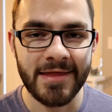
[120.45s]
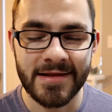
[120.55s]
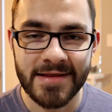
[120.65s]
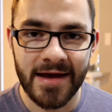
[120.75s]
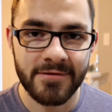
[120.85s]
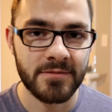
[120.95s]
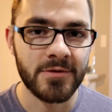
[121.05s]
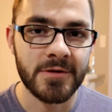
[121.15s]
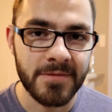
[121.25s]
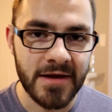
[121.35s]
I think they have
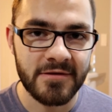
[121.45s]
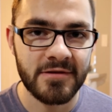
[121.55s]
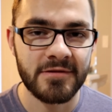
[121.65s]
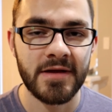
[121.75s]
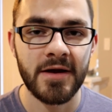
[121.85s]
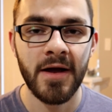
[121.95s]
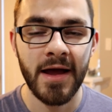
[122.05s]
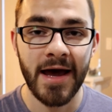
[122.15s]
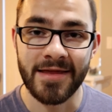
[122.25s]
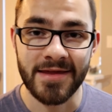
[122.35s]
some good pieces there.
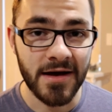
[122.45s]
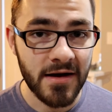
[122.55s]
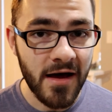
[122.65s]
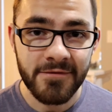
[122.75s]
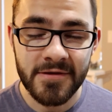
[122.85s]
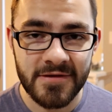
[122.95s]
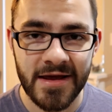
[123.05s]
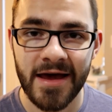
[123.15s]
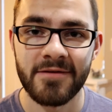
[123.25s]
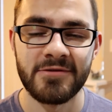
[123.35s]
I think on offense,
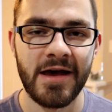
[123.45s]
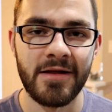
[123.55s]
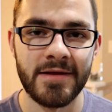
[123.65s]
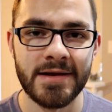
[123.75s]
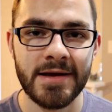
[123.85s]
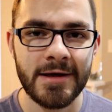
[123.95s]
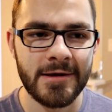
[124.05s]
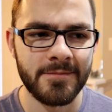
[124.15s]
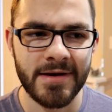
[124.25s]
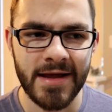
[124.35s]
they have talent,
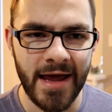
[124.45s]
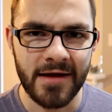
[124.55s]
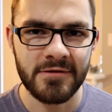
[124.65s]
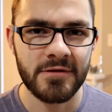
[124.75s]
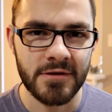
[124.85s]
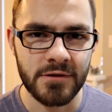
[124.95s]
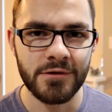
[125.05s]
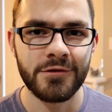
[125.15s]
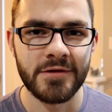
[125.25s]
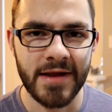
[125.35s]
but
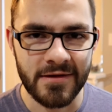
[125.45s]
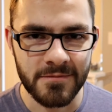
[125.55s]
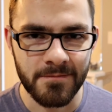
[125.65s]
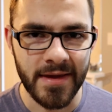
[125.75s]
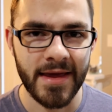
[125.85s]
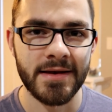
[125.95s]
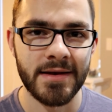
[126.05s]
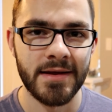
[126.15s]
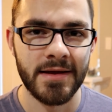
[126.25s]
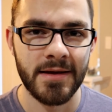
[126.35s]
execution has
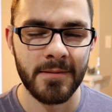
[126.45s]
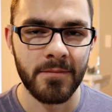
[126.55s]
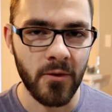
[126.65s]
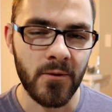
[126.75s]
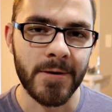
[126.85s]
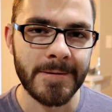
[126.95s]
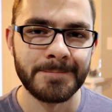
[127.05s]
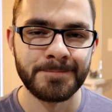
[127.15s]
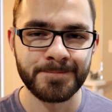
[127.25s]
been poor.